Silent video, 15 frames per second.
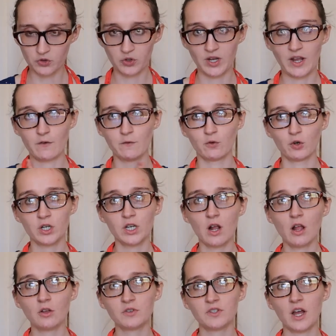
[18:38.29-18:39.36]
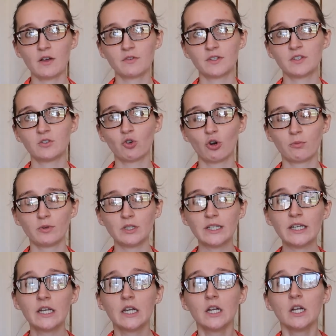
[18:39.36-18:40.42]
so I got $40 off, because
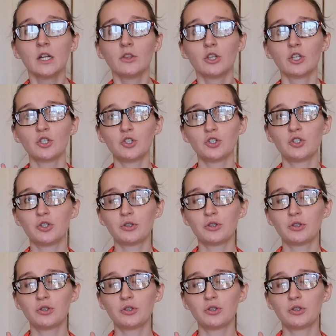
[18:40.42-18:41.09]
normally the